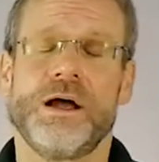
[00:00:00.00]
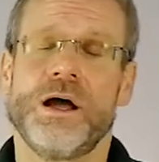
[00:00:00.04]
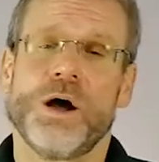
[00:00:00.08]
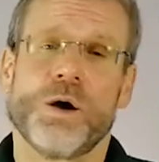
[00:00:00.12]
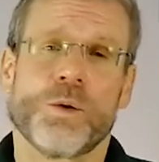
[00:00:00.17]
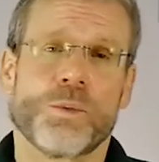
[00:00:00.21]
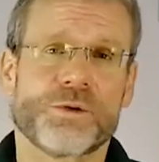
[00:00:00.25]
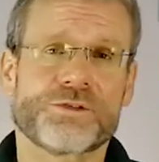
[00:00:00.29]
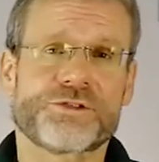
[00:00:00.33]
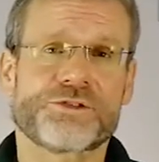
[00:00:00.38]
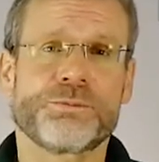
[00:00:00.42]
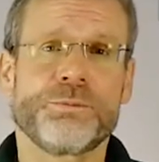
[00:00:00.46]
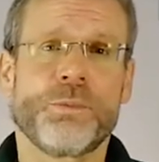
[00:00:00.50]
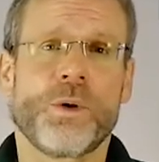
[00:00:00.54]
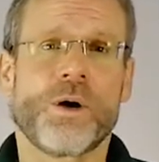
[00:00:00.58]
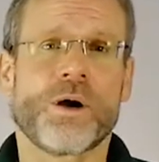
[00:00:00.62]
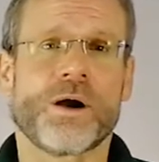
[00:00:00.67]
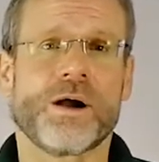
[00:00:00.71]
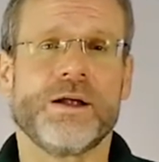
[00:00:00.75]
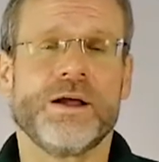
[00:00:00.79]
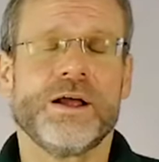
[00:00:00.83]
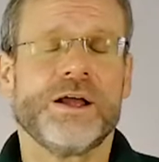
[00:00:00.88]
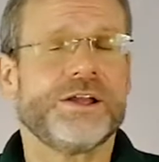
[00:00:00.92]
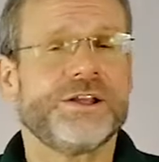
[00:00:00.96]
What's
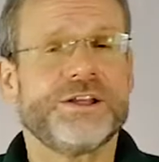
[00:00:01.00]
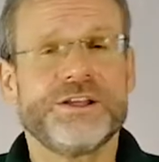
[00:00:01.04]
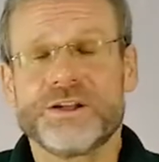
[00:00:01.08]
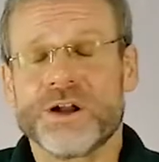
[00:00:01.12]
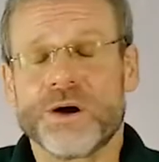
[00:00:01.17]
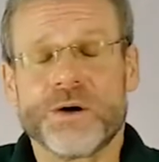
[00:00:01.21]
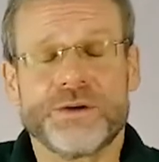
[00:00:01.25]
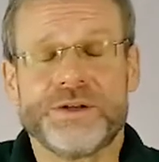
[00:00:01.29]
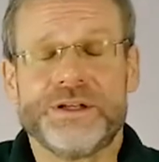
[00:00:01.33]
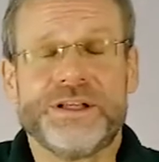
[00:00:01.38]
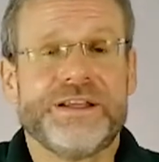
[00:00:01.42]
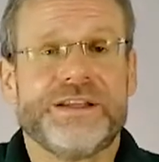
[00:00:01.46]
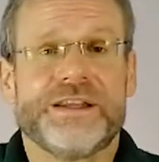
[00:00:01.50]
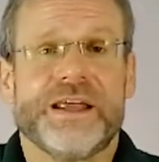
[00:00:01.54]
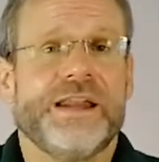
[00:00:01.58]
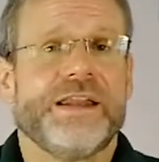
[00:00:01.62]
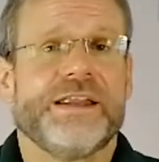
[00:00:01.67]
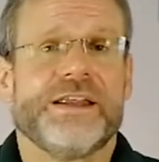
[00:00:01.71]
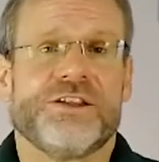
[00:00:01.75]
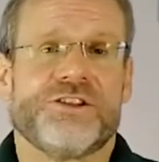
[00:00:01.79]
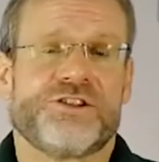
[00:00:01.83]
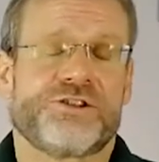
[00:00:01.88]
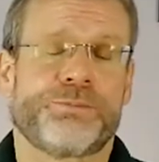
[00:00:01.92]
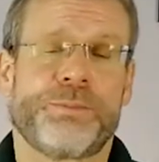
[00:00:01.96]
more, you don't need
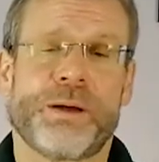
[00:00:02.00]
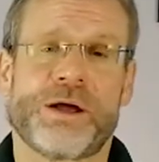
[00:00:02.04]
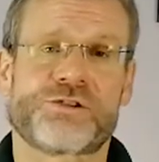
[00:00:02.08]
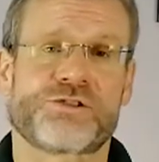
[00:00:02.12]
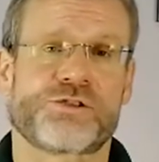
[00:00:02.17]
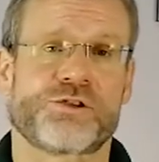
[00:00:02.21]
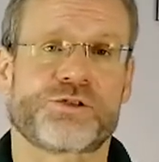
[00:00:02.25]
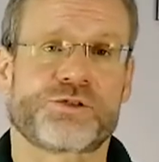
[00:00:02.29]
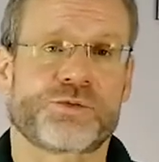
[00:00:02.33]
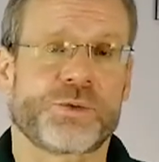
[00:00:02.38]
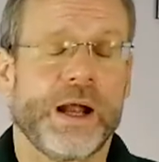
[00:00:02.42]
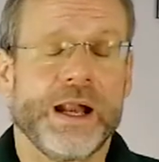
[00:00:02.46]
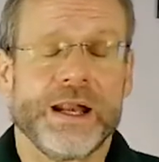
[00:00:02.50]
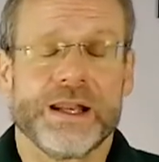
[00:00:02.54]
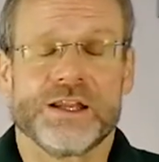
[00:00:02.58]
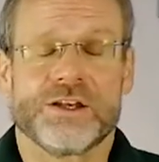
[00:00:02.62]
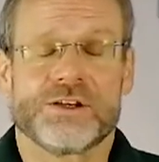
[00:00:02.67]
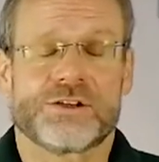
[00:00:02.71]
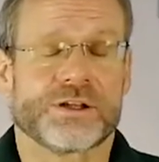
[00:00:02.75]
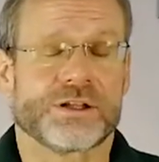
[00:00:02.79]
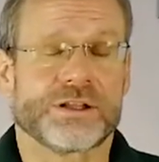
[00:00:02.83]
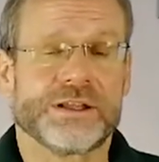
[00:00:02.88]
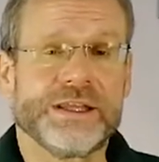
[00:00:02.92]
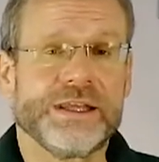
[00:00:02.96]
any special training
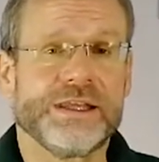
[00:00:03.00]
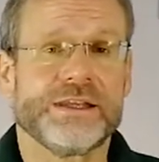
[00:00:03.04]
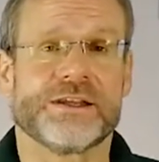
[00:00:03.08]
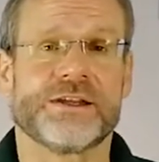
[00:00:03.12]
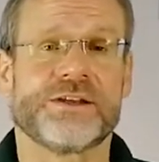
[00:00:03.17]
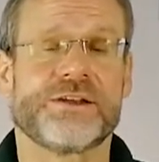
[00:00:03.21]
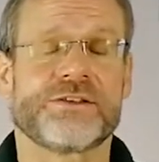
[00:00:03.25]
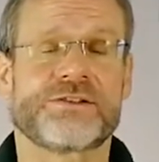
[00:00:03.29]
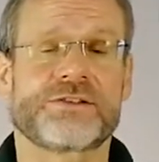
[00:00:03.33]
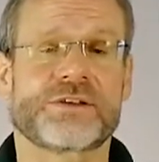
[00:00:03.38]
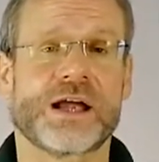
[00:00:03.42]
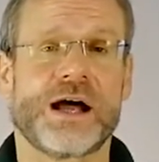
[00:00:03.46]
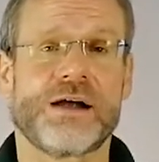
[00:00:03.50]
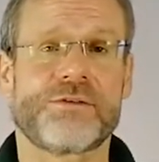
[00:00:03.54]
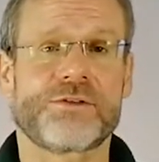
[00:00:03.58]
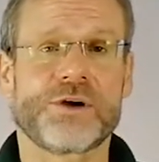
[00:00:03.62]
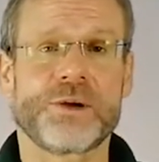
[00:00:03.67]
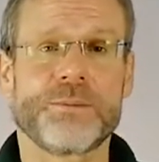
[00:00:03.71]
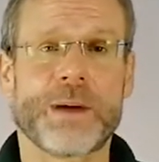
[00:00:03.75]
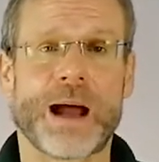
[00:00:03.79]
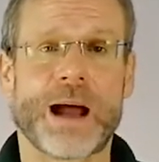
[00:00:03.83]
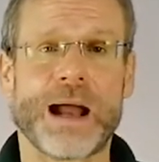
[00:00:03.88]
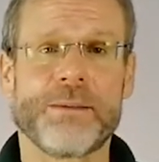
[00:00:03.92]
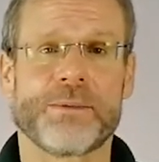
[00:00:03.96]
to lead a Discovery
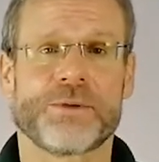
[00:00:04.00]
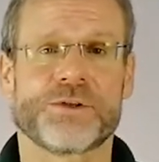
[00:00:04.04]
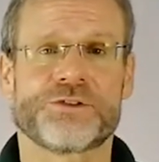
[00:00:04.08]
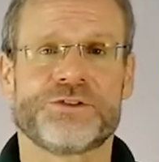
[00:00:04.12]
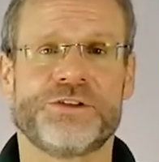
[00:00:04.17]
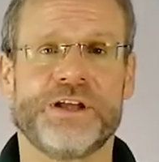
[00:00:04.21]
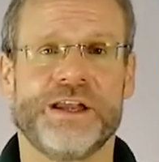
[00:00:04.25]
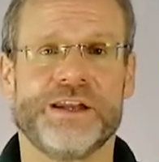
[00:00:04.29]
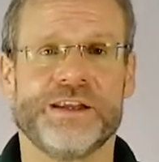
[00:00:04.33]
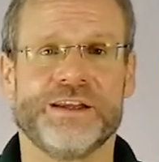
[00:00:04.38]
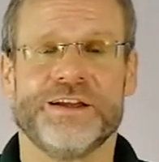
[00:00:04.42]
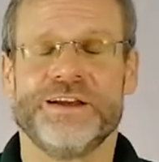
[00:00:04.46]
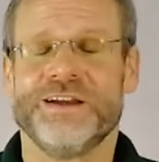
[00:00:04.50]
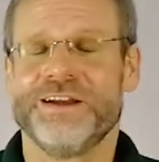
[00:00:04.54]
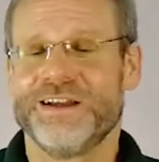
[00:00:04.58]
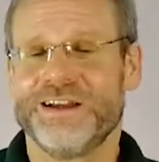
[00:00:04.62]
Bible study.